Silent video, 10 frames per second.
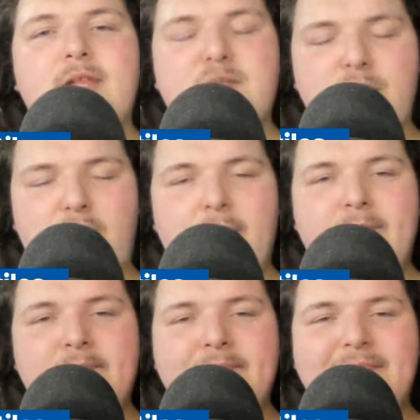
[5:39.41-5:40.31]
let's move on.
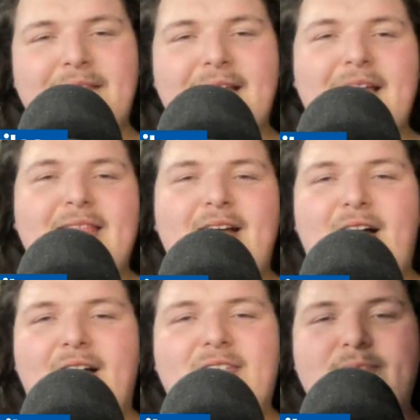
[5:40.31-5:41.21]
The
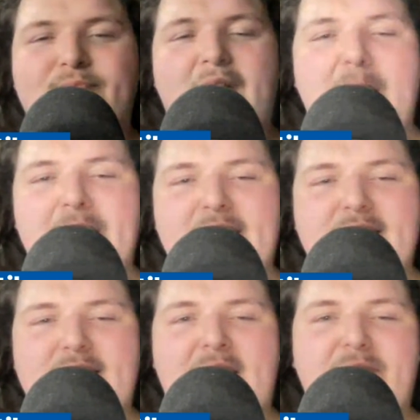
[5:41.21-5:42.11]
Hawks dominate
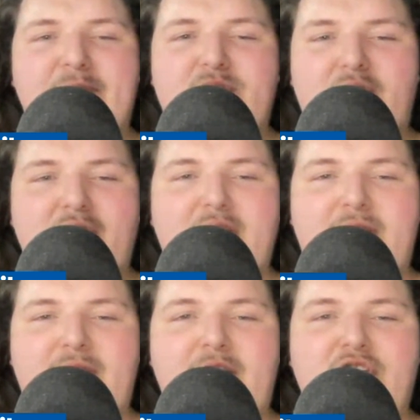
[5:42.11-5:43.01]
this game from start
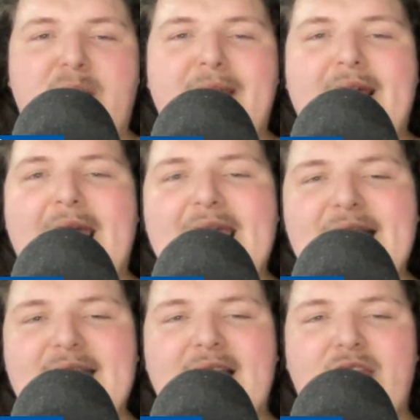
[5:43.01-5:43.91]
to finish. They made
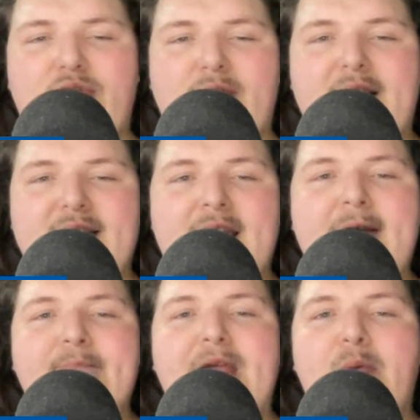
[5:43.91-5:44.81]
18 threes.
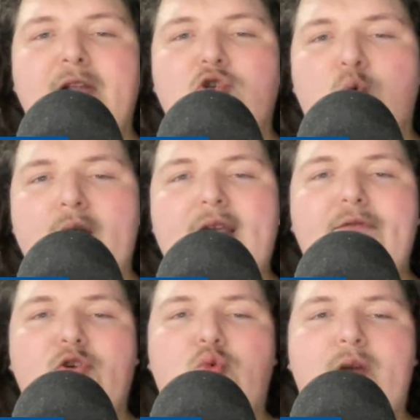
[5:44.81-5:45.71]
They went 20
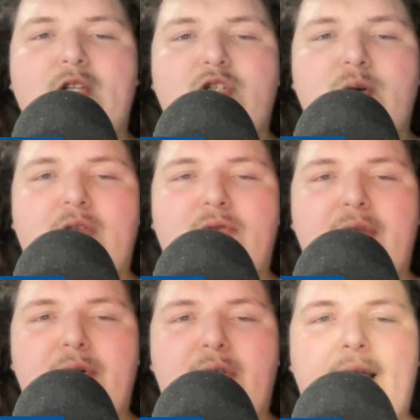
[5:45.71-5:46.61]
for 22 at the
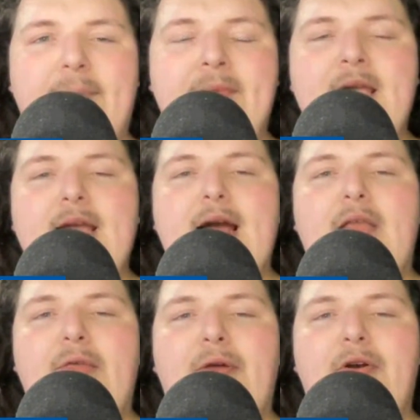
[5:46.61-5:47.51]
free throw line,
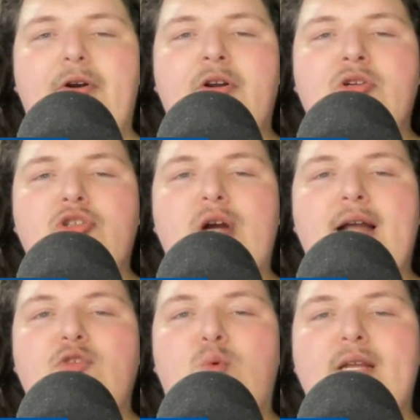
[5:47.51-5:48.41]
and the Thunder
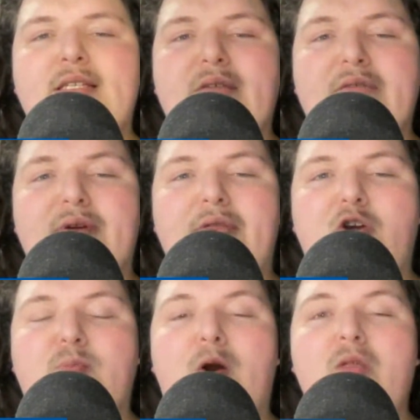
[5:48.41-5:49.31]
shot 27 free
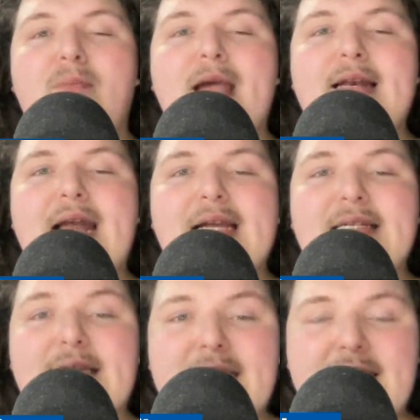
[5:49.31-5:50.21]
throws, but only made
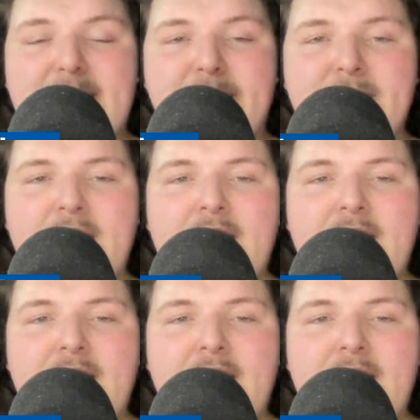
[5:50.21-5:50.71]
19.